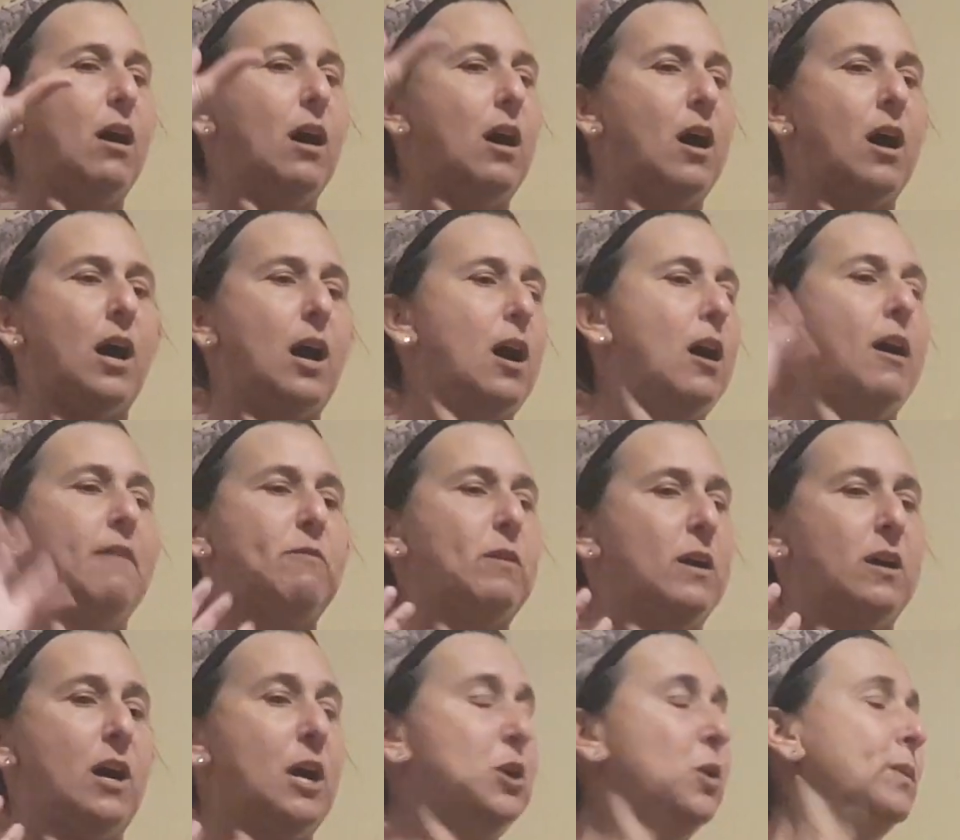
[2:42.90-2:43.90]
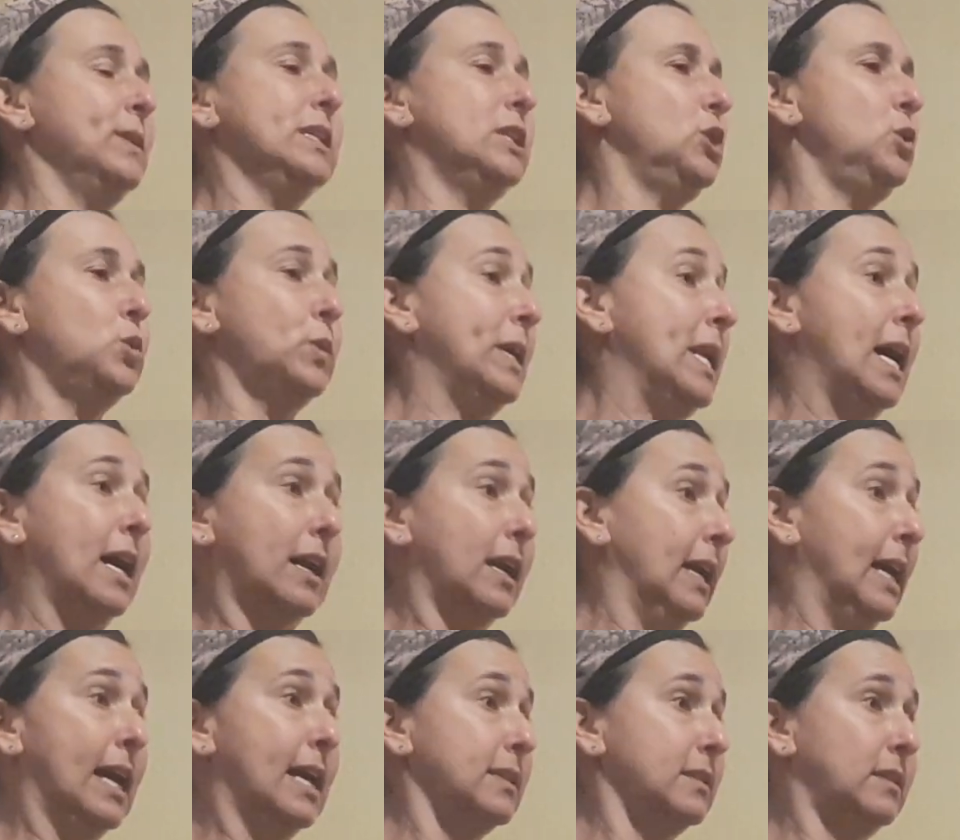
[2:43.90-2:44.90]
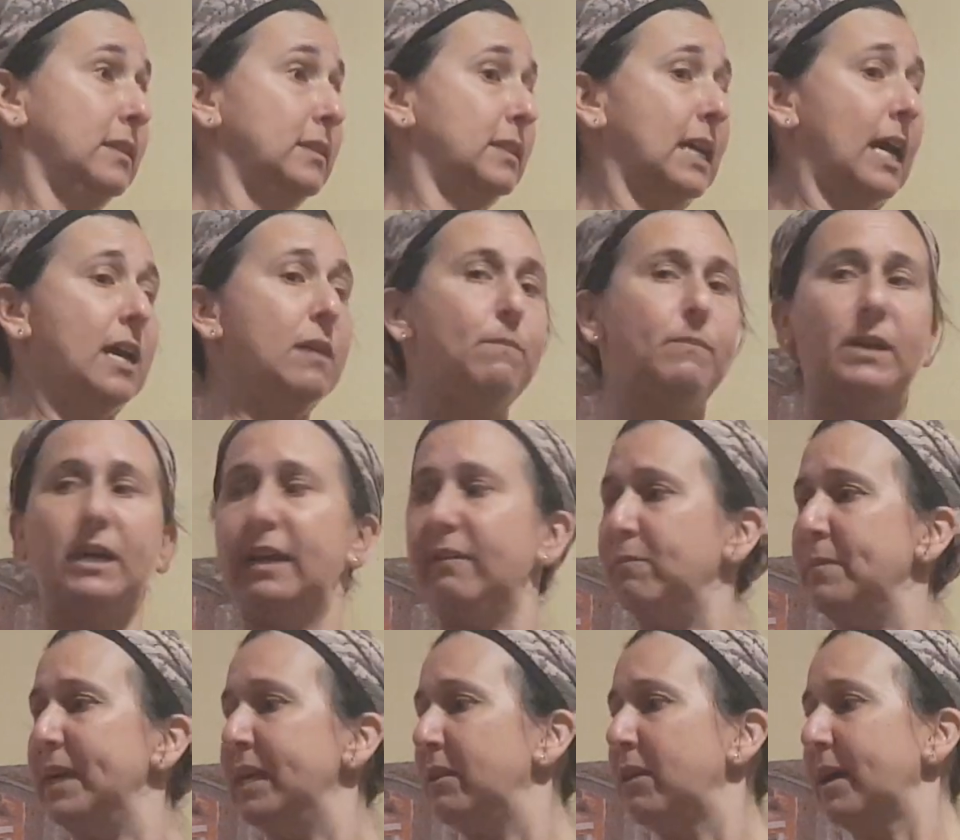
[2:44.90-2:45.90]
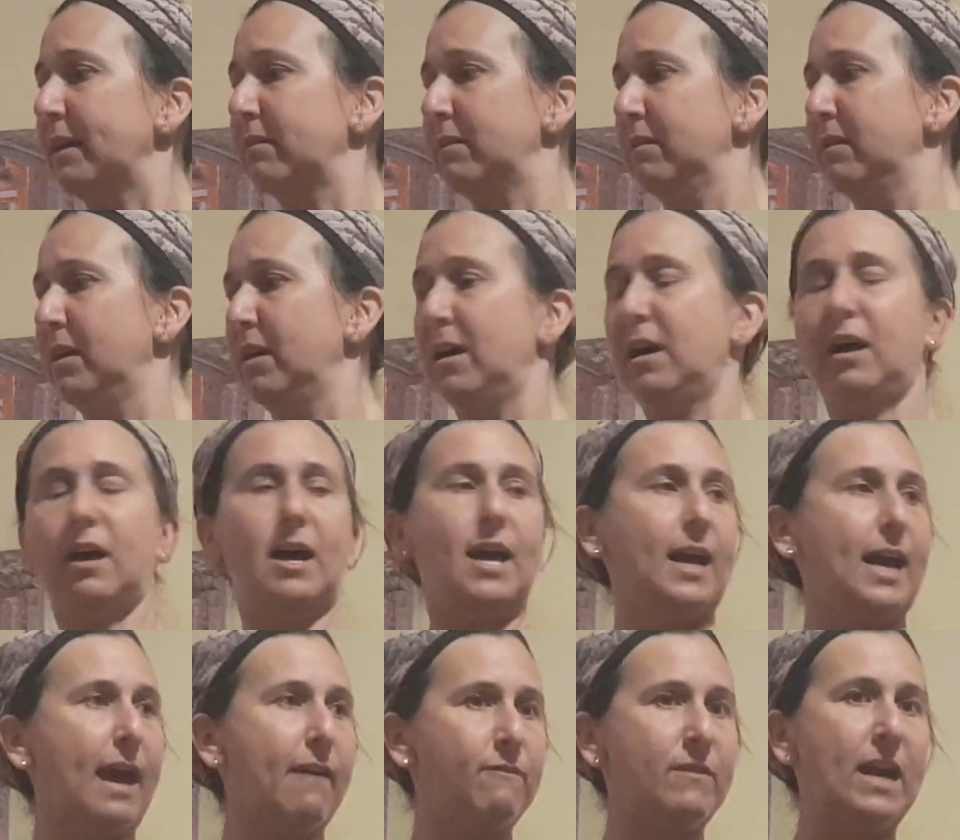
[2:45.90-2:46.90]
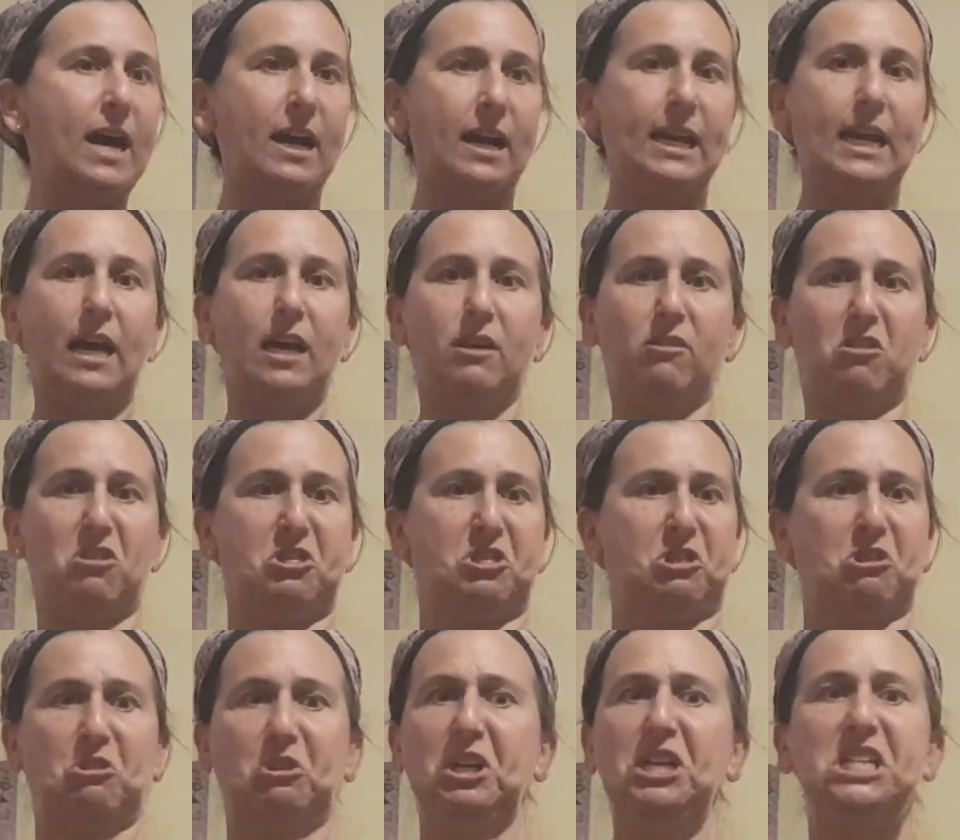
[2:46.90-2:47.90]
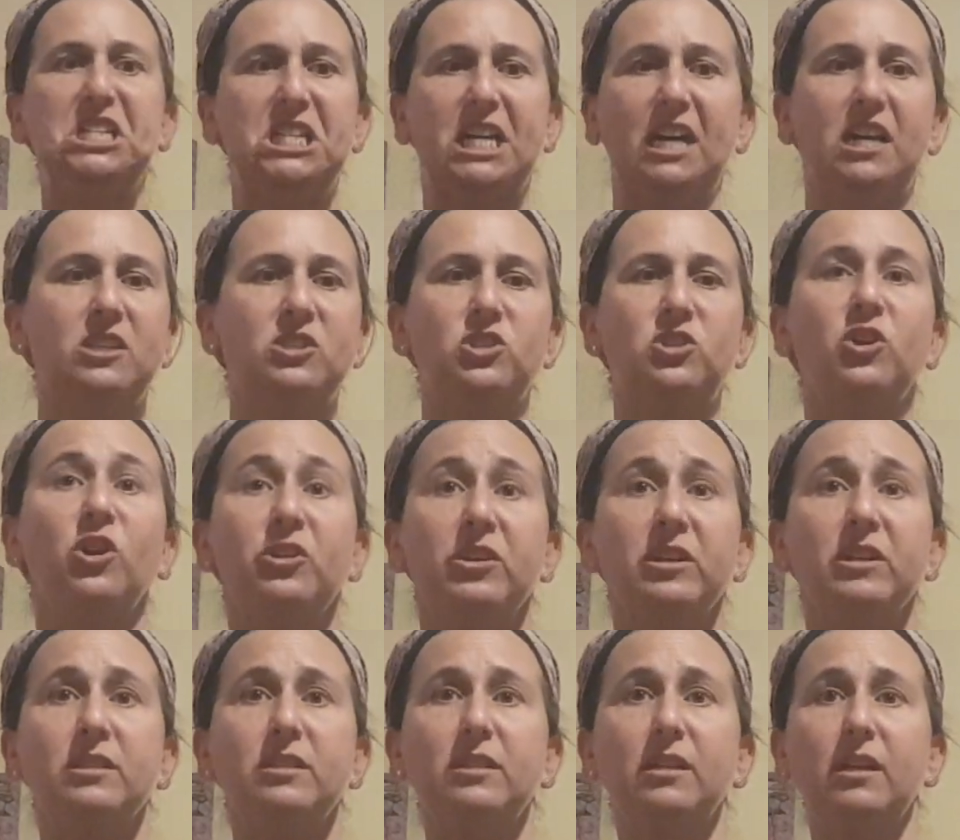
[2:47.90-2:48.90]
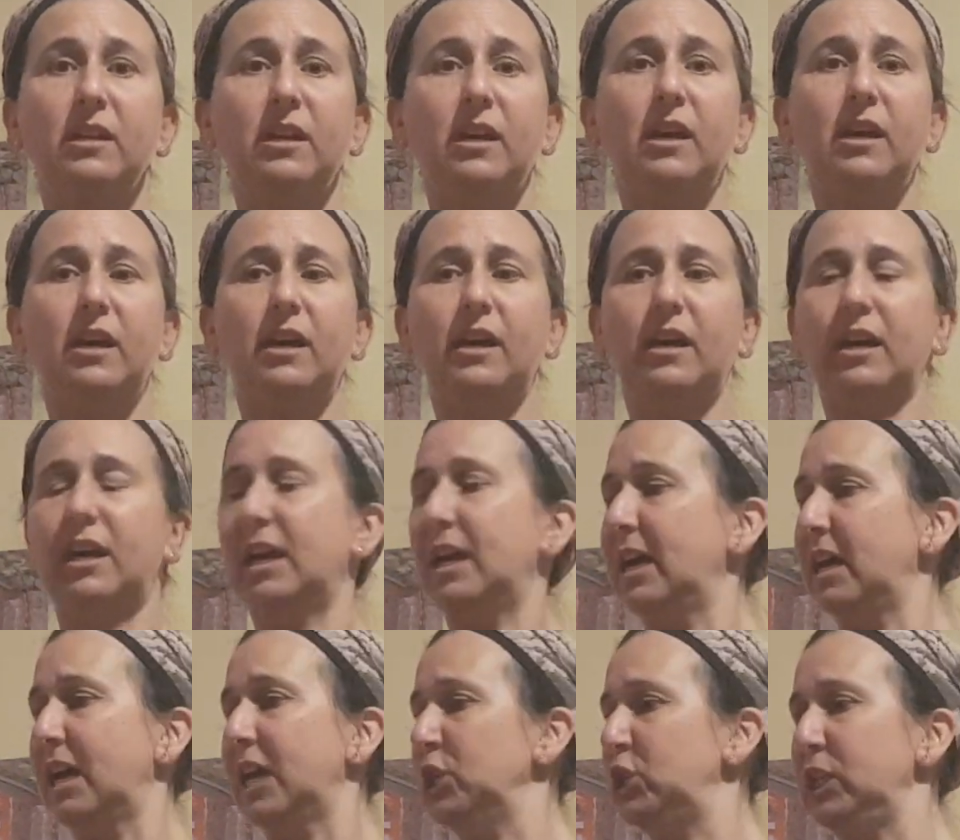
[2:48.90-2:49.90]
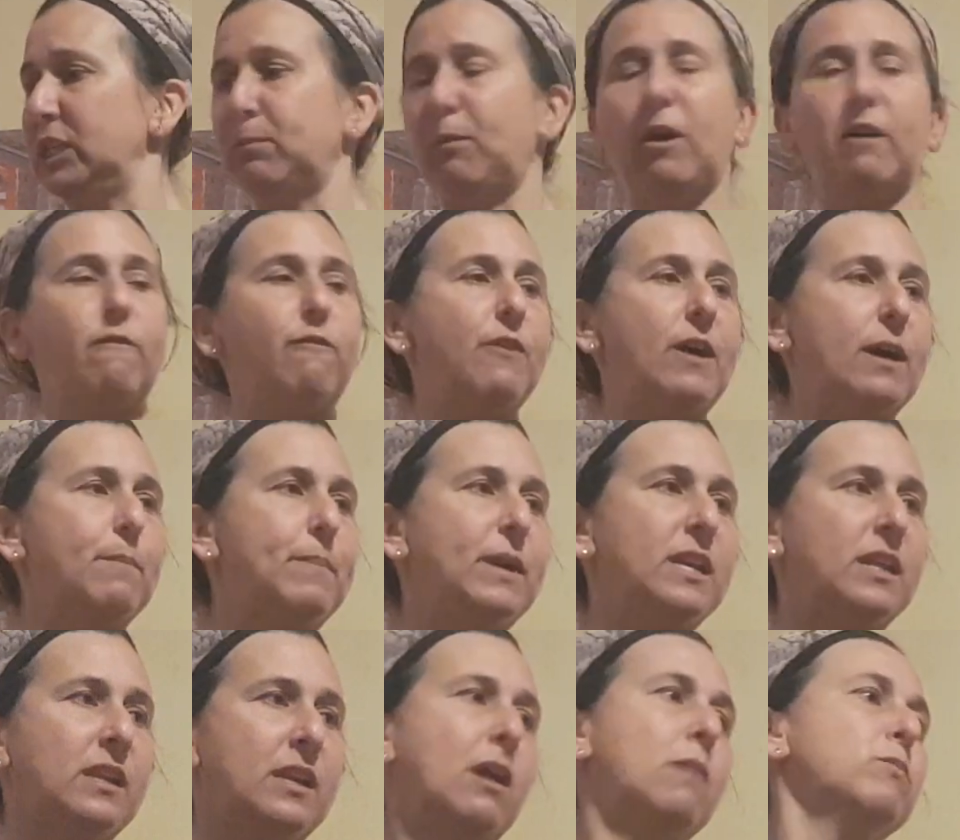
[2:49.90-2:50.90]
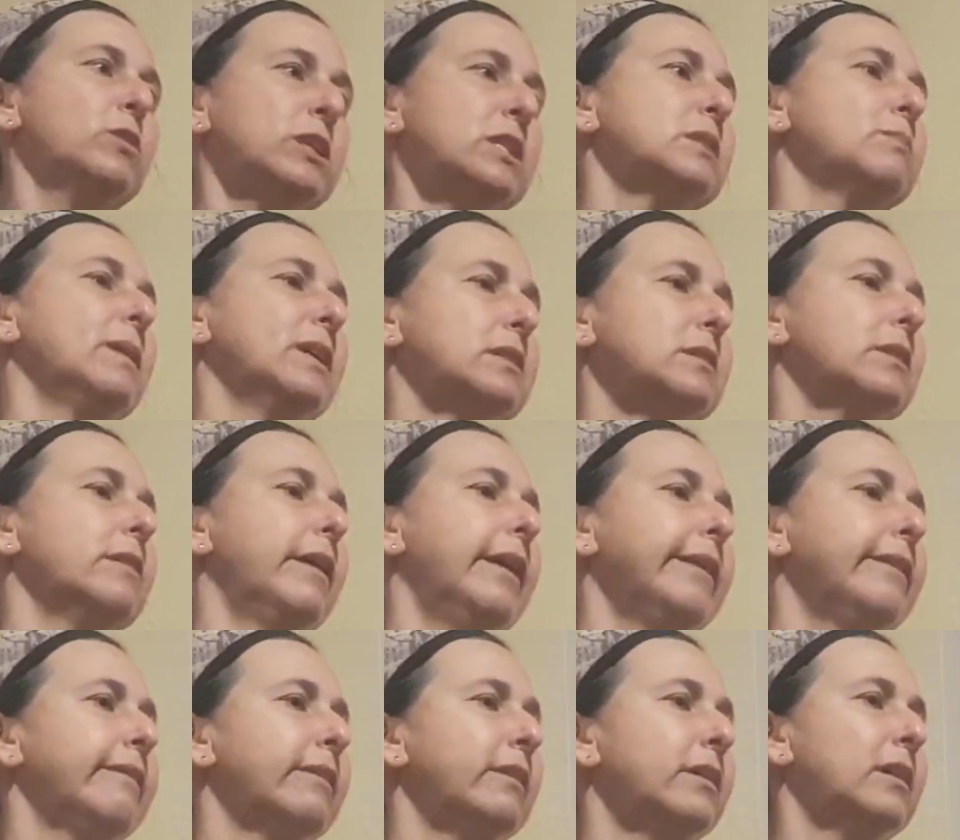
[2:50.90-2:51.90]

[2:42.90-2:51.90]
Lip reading: I don't listen to what Nachlia has to say. Believe me, like, I gave Nachlia 3 seconds notice, and she spoke far better than I'm going to speak tonight.